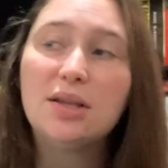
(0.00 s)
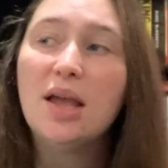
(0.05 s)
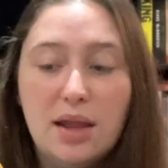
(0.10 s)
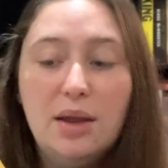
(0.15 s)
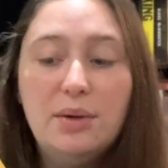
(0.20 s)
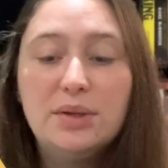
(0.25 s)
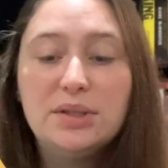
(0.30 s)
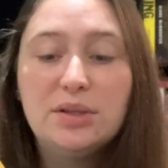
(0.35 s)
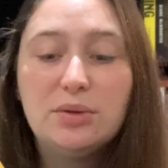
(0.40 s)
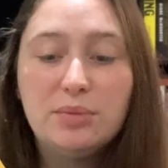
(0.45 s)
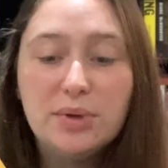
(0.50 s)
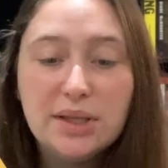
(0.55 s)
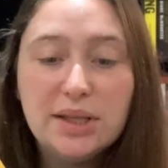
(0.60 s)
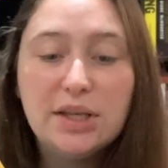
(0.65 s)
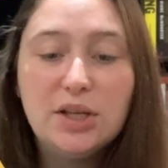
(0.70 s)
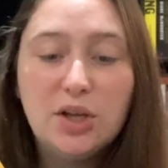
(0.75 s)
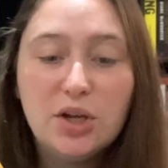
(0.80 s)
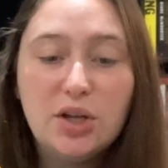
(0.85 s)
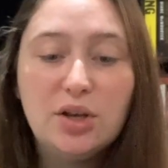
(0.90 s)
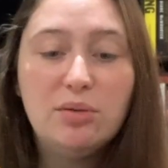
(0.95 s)
It was a really
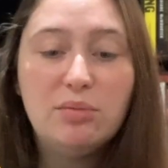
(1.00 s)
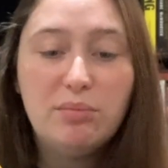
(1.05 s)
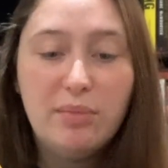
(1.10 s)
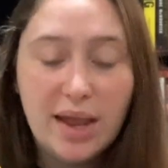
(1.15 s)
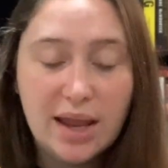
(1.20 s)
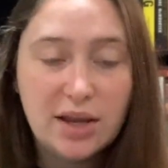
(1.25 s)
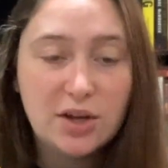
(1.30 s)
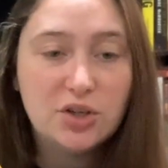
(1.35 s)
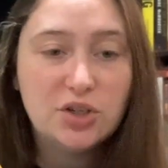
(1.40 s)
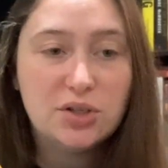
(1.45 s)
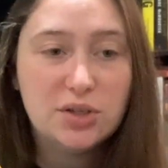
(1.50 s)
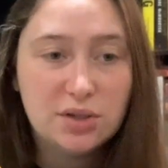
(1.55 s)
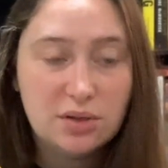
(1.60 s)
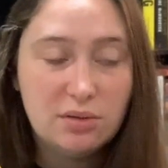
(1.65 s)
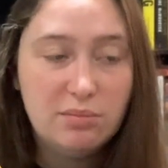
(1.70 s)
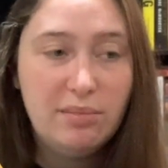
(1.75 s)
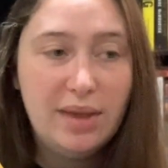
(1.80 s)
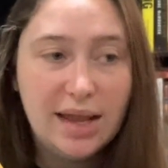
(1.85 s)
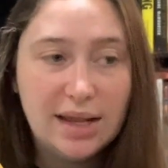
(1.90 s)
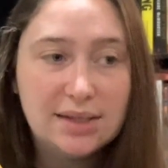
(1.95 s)
good
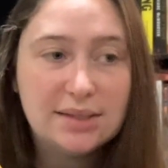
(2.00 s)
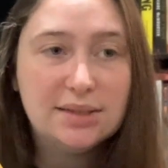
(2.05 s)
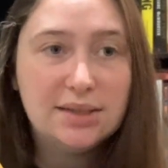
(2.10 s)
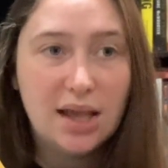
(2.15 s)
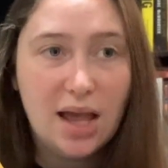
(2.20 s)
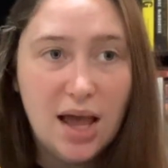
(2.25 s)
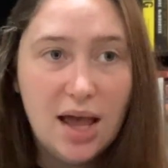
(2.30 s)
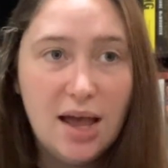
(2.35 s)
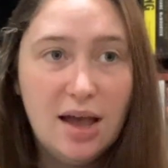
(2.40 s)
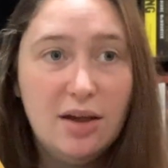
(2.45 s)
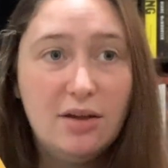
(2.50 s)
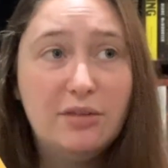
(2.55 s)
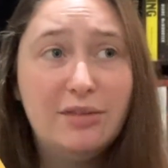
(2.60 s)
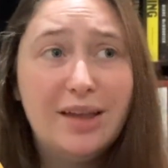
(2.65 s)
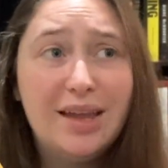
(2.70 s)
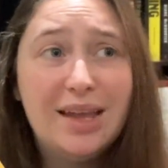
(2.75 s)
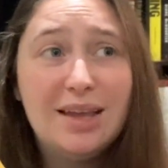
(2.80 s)
mix of